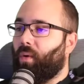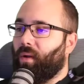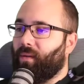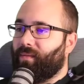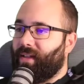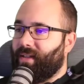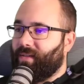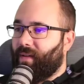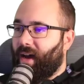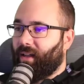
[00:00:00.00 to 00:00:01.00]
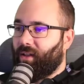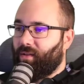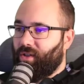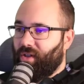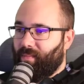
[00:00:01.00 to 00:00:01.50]
all of these
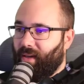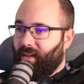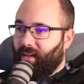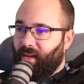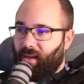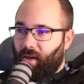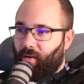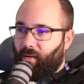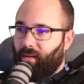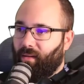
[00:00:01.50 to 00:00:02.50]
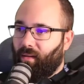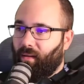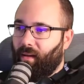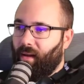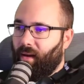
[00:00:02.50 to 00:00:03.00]
values just by clicking here on the
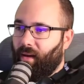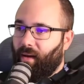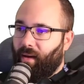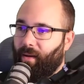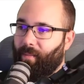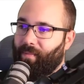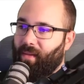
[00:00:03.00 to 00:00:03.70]
little Uh,